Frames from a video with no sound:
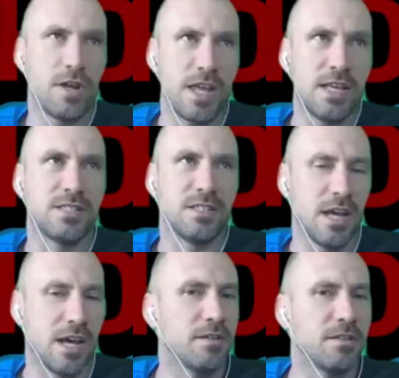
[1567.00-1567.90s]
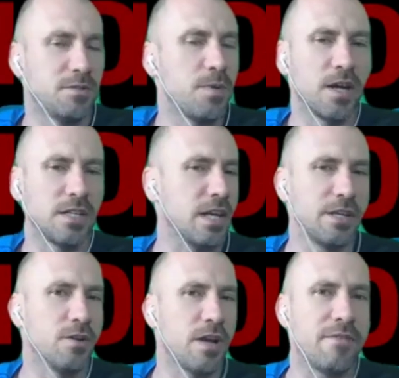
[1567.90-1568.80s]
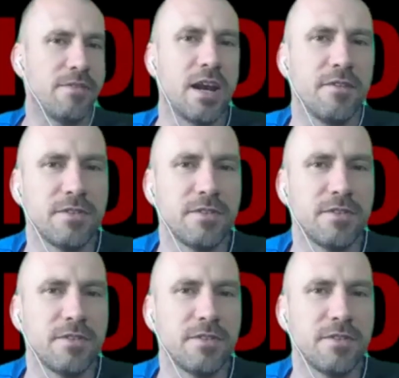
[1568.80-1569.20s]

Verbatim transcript: is. Now, to be honest, I don't have that off